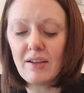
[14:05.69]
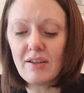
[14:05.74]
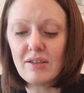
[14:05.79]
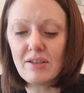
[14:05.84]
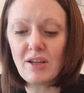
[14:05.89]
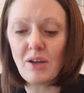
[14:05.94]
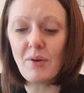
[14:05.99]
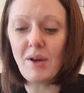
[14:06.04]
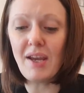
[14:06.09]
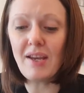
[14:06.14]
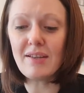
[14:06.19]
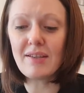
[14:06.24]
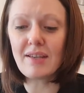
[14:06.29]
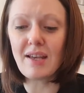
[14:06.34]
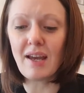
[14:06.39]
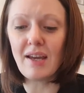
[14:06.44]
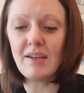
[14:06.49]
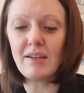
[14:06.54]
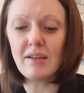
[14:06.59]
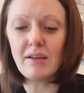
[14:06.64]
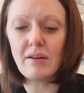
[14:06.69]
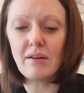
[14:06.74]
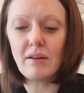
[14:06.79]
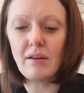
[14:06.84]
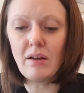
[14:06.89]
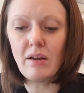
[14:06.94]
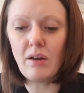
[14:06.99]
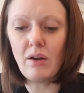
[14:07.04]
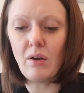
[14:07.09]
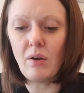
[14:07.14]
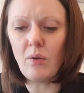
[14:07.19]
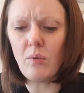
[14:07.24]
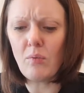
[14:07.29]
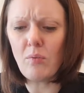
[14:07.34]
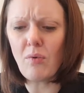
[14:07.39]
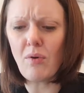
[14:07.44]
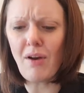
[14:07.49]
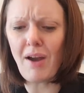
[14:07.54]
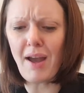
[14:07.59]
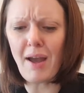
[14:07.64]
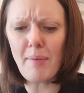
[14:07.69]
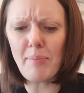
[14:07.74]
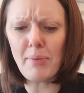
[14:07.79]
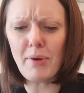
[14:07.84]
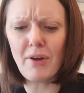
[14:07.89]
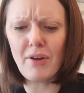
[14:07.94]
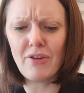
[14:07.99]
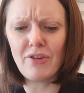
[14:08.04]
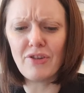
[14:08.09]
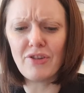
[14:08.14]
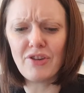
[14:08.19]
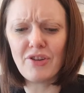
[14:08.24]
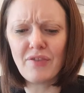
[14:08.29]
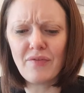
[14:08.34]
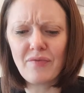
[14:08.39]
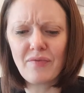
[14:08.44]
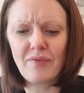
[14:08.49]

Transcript: So he said, What happened?